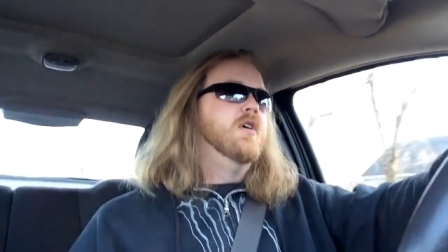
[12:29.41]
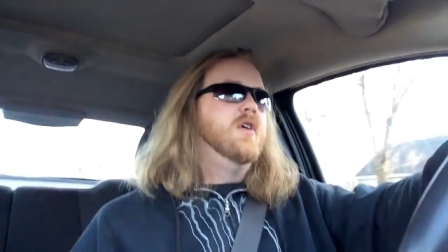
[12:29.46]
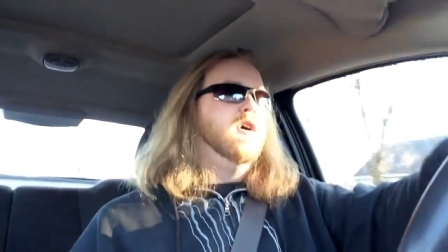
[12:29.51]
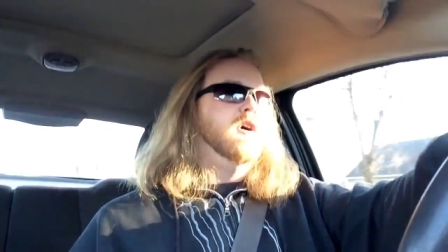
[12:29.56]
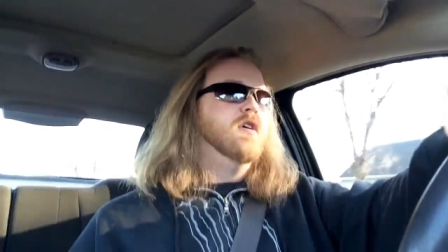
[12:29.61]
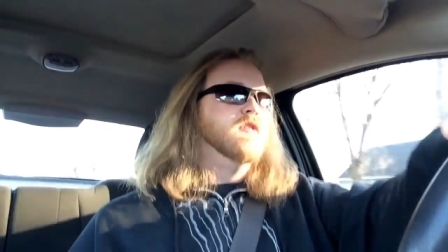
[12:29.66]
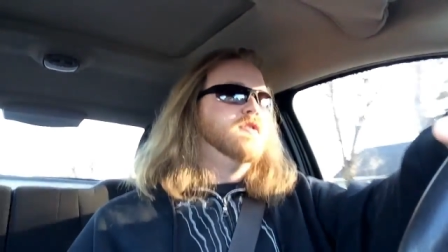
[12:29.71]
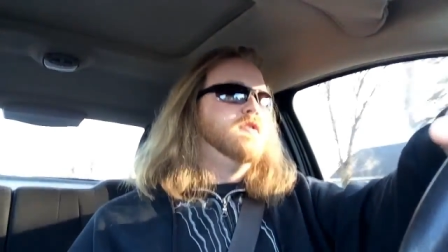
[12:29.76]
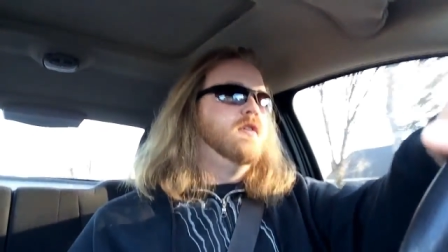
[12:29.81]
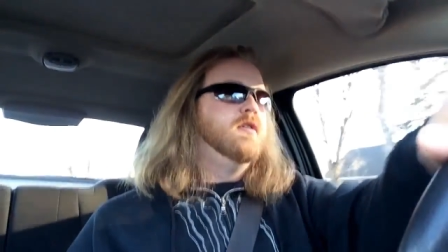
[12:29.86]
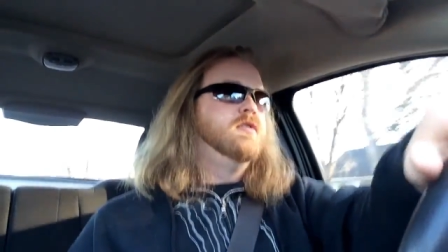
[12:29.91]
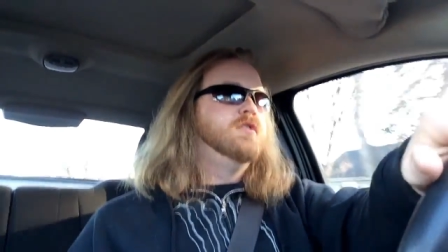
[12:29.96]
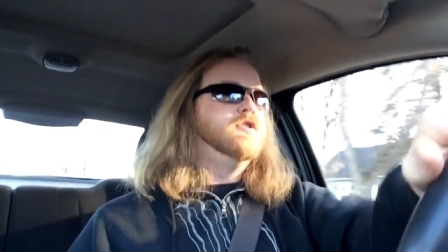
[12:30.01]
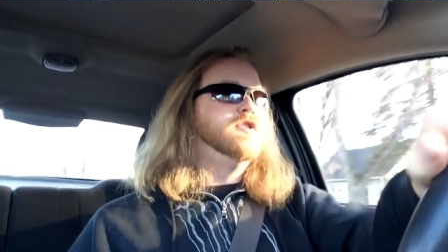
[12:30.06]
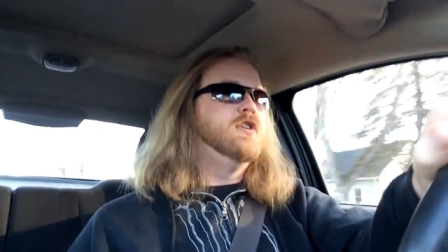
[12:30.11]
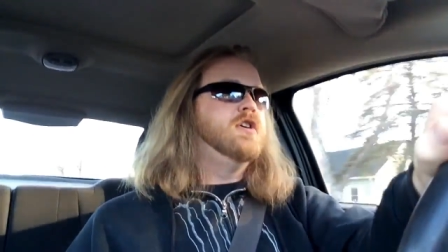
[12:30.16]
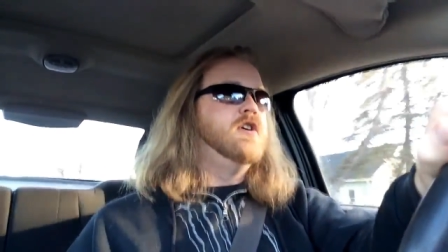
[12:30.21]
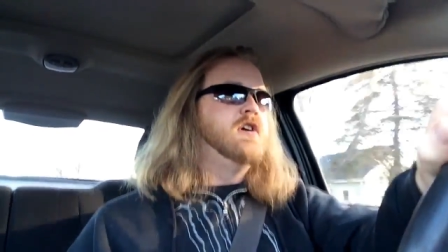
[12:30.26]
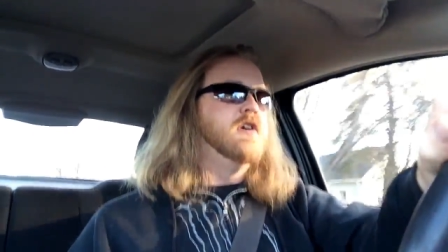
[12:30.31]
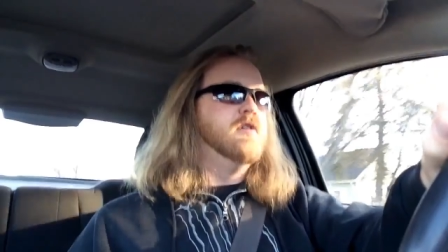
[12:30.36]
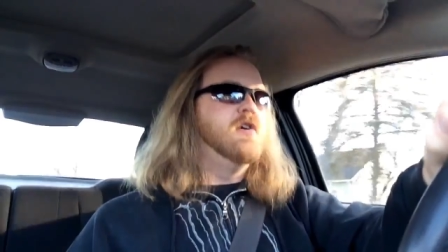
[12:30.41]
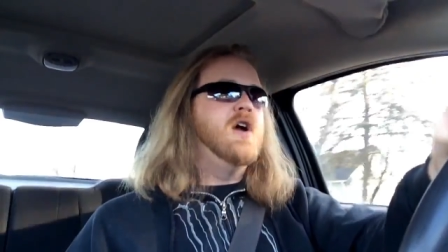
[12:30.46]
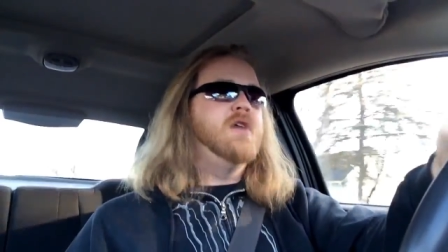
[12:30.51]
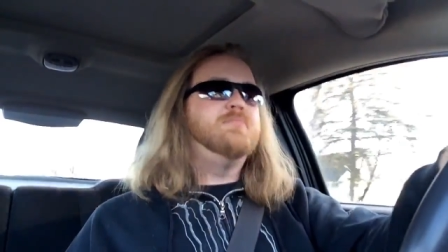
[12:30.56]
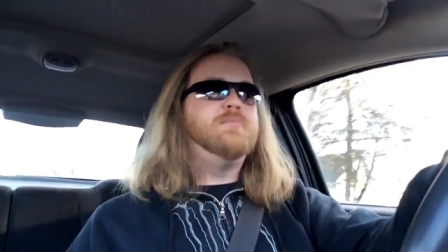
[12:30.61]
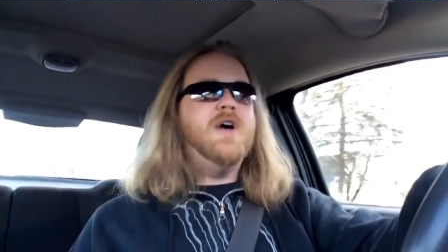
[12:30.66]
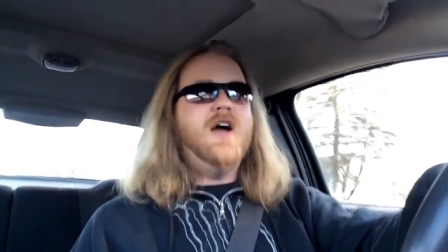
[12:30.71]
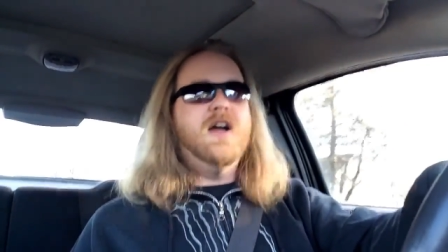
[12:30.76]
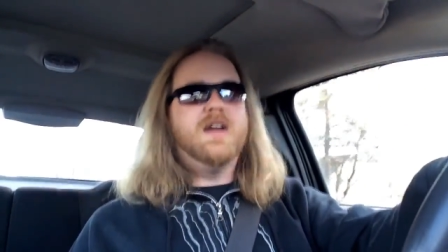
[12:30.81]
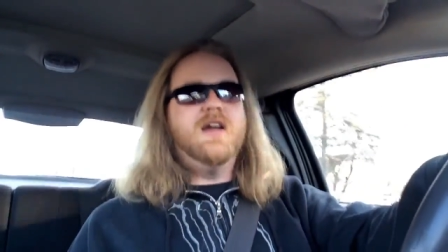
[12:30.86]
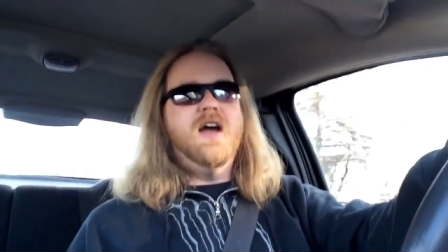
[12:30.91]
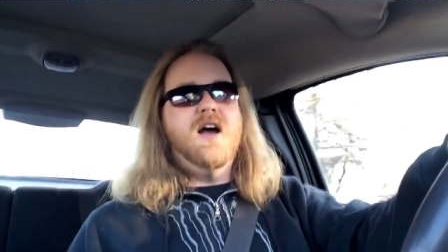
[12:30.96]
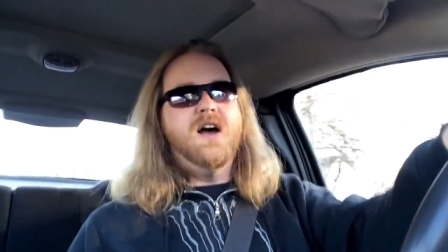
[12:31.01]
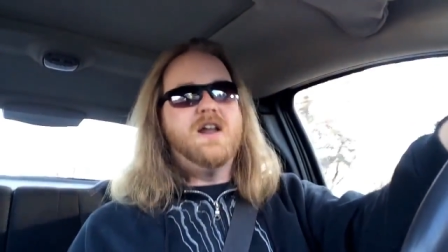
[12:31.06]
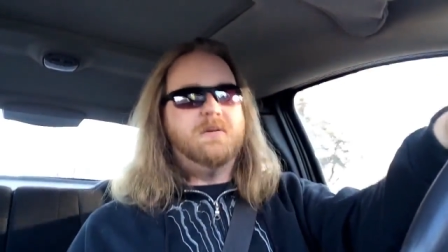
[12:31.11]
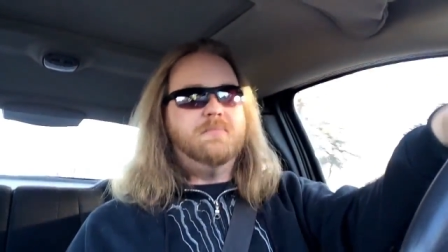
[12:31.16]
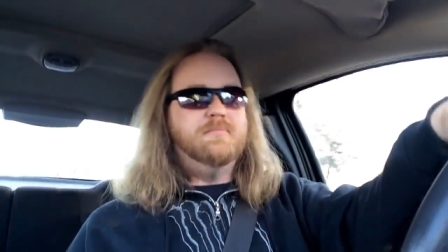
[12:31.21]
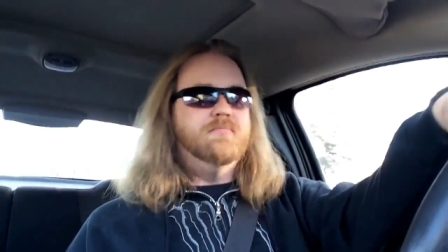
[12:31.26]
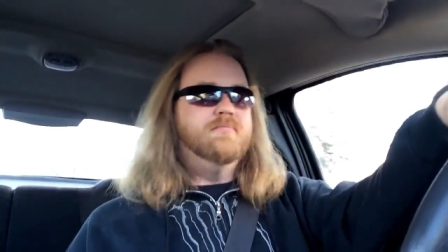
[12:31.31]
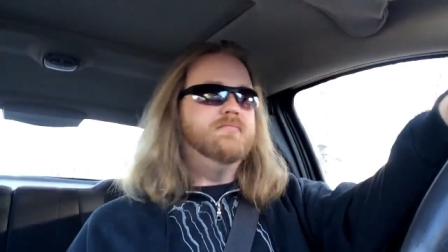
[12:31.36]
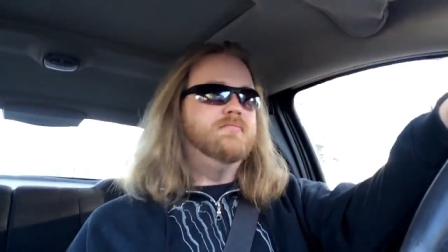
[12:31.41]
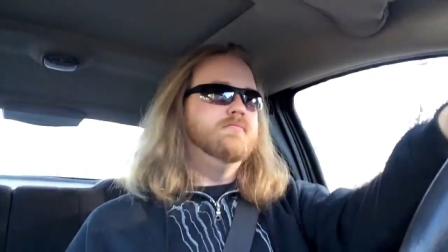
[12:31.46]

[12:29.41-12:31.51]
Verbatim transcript: I'll throw a jerk right back at him.